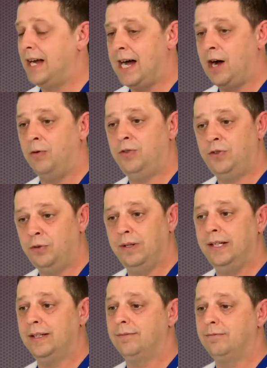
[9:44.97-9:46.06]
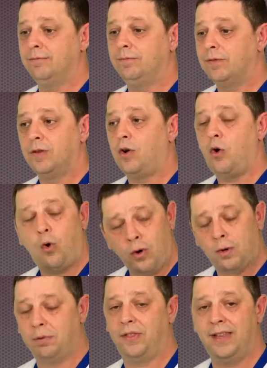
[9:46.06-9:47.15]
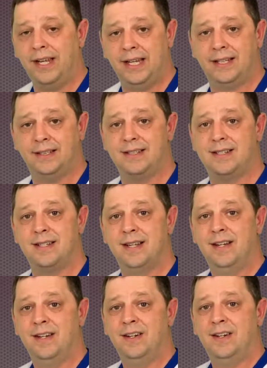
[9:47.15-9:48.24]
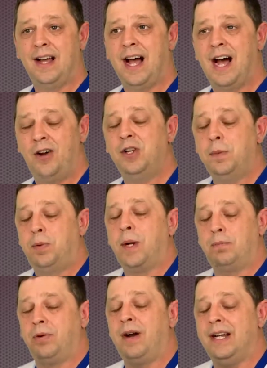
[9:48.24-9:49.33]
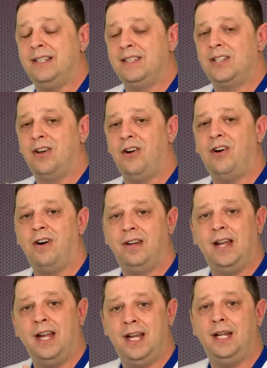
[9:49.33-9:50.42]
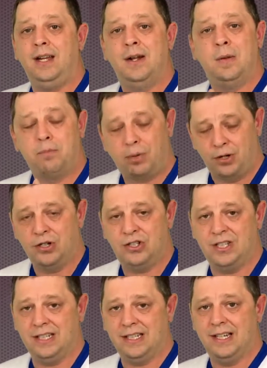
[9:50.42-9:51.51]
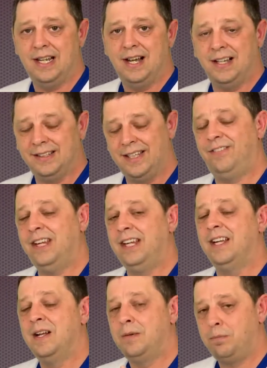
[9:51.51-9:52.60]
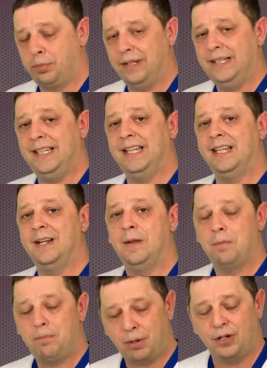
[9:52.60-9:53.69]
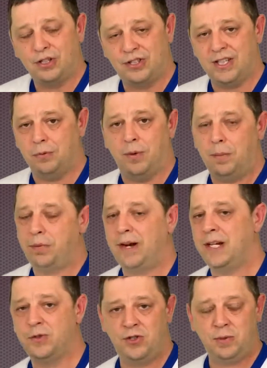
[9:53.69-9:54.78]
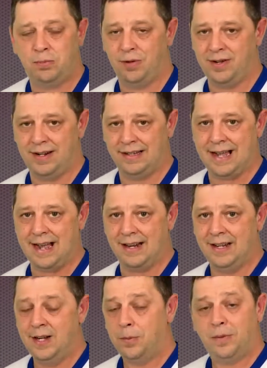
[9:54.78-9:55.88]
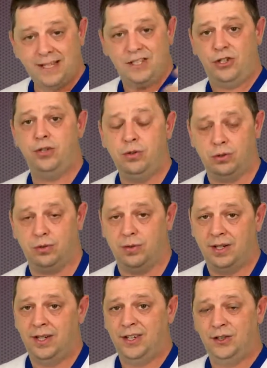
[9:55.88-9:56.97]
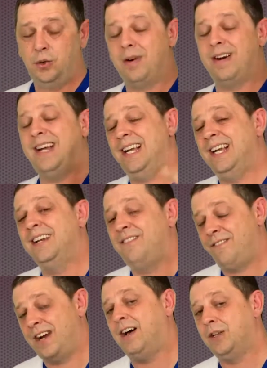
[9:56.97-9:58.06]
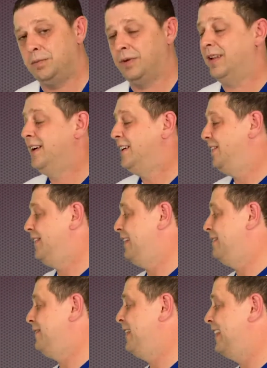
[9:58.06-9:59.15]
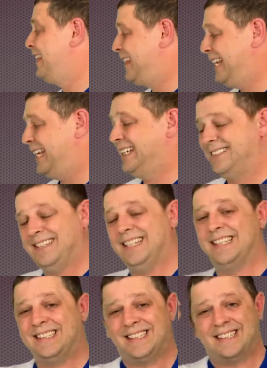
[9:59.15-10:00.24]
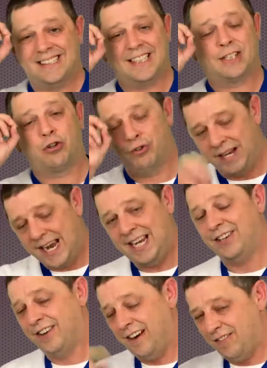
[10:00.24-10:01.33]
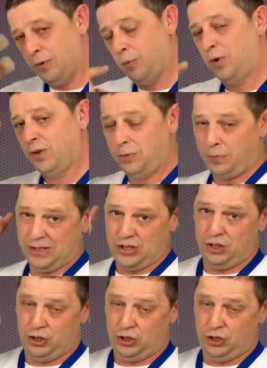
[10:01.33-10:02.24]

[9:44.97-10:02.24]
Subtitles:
out doing horrible things, how do you put a price on a person, a living, breathing person? What price would you put on that? Well, that's you. You are invaluable. The things that the creator of the world wants